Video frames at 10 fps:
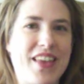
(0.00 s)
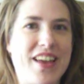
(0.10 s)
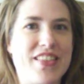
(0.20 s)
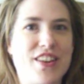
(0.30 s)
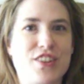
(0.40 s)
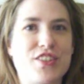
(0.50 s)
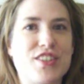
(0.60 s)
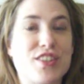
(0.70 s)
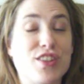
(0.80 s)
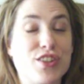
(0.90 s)
and there's
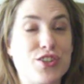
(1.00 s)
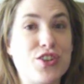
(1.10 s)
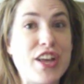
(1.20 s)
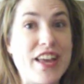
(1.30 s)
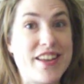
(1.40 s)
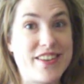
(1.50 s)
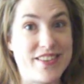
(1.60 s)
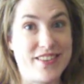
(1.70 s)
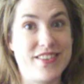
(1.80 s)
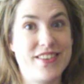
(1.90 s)
this little
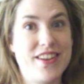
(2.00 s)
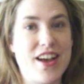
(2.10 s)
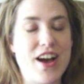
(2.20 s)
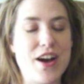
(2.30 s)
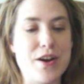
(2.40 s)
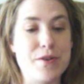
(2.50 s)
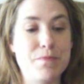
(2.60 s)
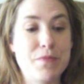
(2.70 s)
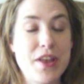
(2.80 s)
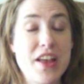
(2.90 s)
kitten.
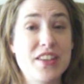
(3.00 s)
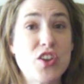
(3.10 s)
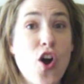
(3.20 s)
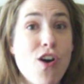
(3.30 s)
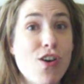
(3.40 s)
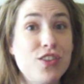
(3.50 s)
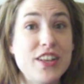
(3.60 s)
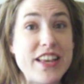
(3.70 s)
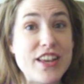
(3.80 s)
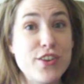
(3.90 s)
It's
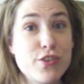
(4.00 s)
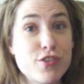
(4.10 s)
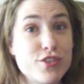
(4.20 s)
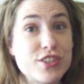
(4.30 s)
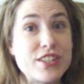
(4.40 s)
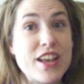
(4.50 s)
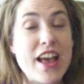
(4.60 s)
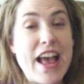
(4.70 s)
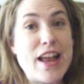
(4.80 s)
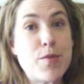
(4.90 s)
all ears
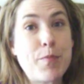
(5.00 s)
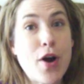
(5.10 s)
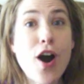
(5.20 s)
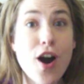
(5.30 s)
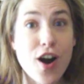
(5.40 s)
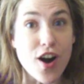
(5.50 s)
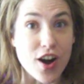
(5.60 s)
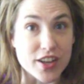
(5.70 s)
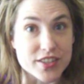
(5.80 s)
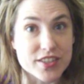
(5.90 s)
and
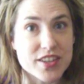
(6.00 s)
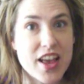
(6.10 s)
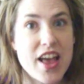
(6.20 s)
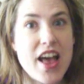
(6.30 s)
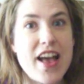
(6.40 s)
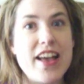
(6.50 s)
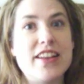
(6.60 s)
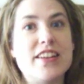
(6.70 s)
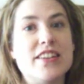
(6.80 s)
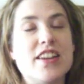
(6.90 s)
paws
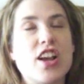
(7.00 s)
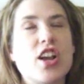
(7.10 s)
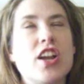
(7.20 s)
and